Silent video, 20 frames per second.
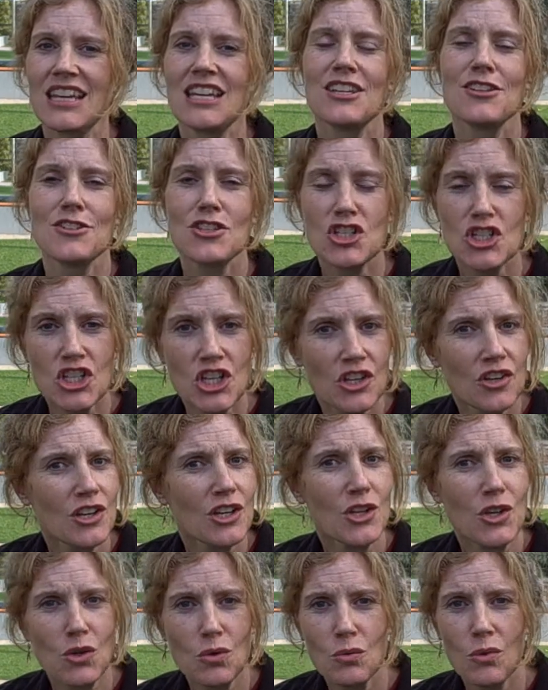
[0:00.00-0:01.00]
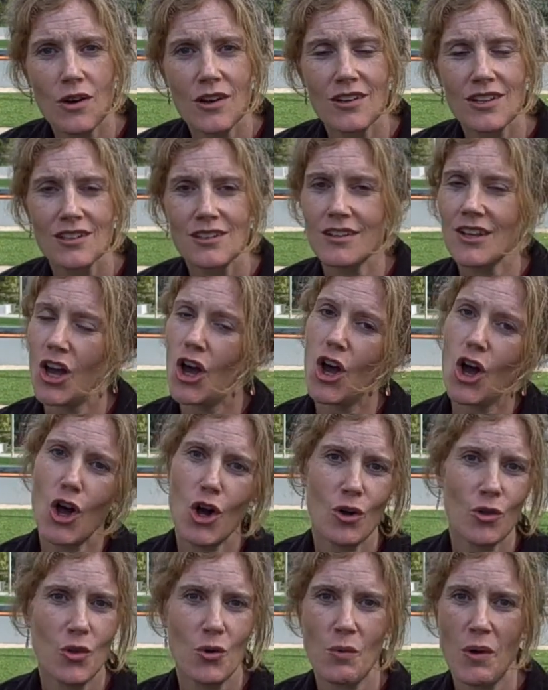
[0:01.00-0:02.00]
is cheering you on
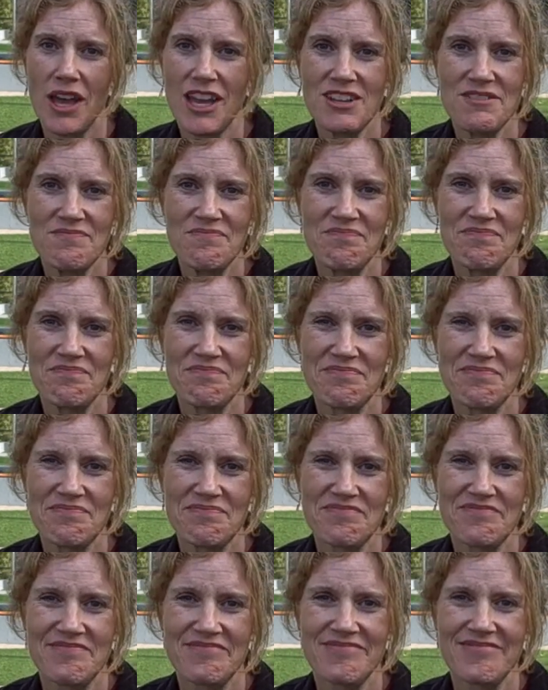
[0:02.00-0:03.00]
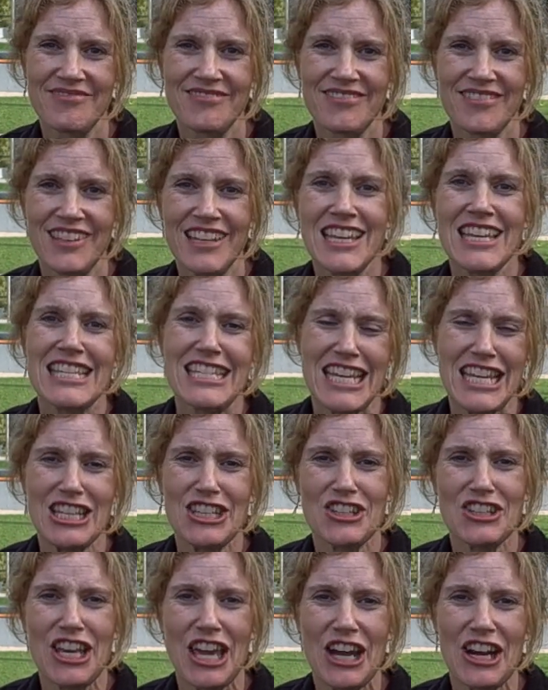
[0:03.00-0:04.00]
all the way. Take
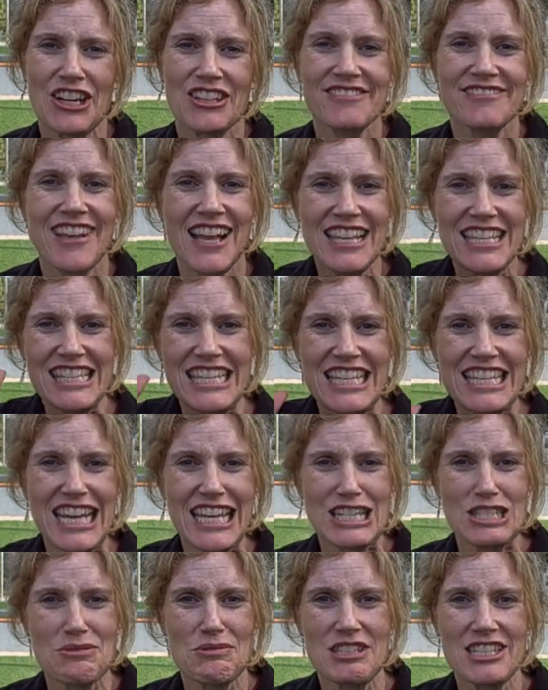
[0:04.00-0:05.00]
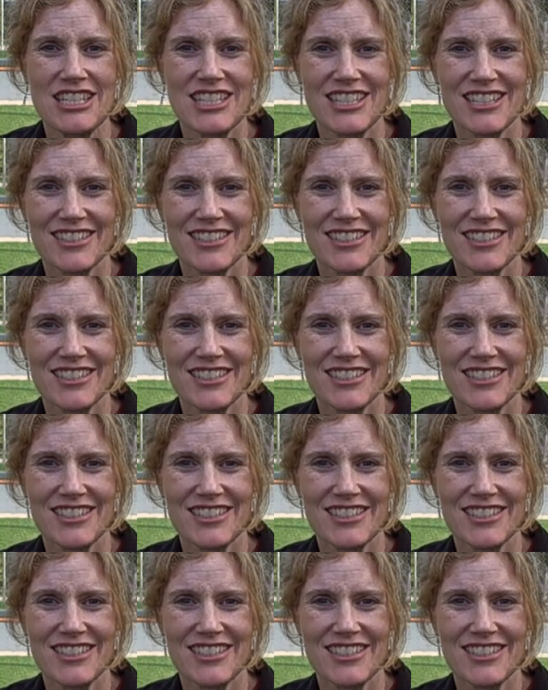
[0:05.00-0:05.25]
good care. I'll see you next week.